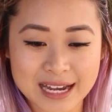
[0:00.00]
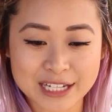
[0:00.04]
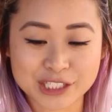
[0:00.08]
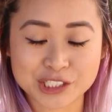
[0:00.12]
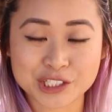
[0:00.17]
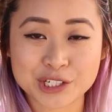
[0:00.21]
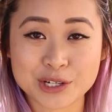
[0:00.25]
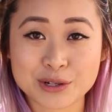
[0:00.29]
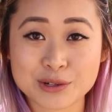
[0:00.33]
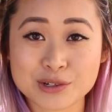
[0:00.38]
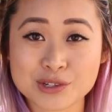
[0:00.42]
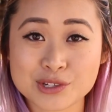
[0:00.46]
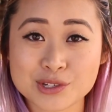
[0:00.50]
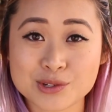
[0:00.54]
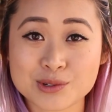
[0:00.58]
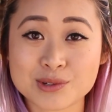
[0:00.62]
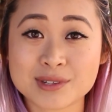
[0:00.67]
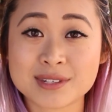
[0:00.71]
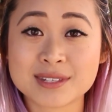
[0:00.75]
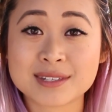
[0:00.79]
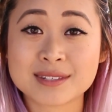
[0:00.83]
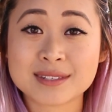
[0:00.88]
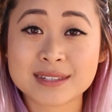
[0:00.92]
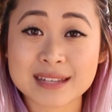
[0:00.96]
I chose to
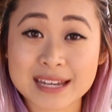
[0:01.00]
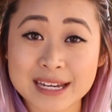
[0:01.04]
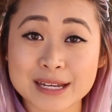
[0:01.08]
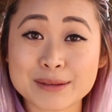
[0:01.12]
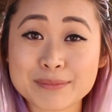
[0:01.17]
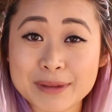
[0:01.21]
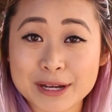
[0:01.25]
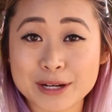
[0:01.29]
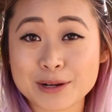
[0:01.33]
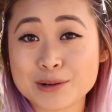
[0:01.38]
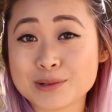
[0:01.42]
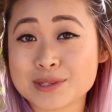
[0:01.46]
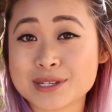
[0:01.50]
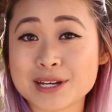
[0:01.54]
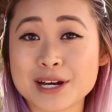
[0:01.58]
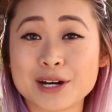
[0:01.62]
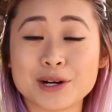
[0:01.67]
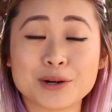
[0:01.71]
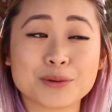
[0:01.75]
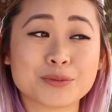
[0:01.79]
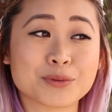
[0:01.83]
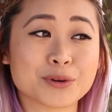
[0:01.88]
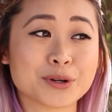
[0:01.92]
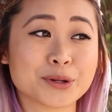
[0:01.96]
stay in my
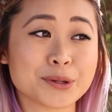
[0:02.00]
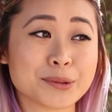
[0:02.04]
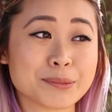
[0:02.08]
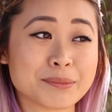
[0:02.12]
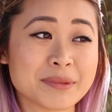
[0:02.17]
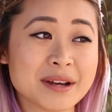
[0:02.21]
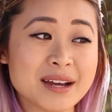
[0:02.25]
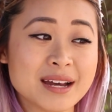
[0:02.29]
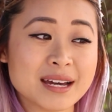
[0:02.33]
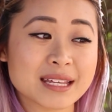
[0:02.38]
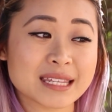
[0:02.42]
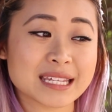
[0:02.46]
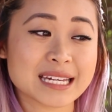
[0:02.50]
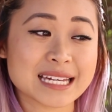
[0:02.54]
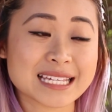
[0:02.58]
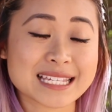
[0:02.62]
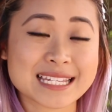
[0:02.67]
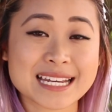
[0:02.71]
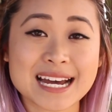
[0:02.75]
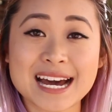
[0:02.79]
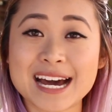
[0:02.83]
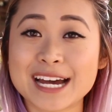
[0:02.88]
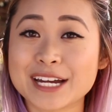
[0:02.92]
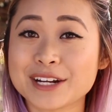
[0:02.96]
hotel room the
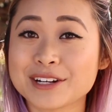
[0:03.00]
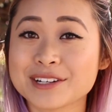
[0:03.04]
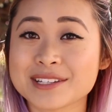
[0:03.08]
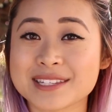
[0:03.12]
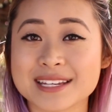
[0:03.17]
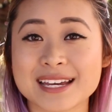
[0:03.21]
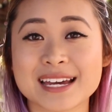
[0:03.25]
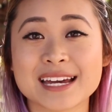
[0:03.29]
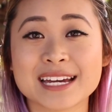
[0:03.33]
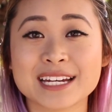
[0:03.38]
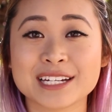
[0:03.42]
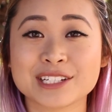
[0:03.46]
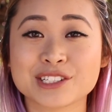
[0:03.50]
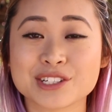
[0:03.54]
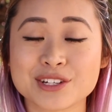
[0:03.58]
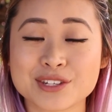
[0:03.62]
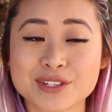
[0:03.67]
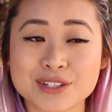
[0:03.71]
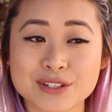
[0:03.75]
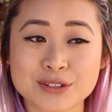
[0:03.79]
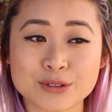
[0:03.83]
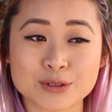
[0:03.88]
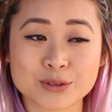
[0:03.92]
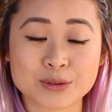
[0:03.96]
entire day
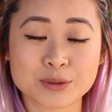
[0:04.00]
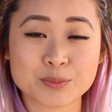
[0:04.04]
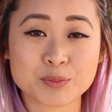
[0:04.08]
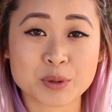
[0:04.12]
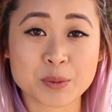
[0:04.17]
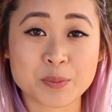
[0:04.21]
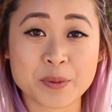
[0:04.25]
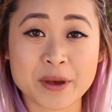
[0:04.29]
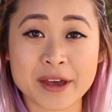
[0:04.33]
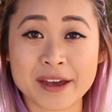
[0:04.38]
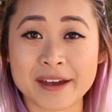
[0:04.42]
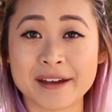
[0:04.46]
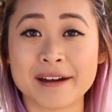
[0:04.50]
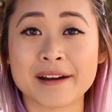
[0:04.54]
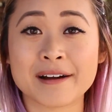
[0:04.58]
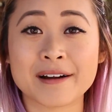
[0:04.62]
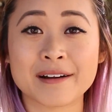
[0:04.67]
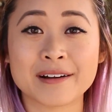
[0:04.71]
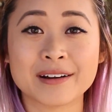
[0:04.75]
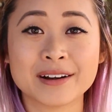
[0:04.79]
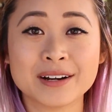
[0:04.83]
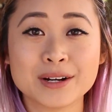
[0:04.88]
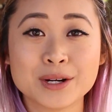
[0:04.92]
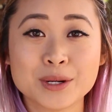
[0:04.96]
just to
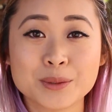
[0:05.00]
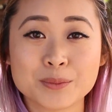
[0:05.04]
prepare,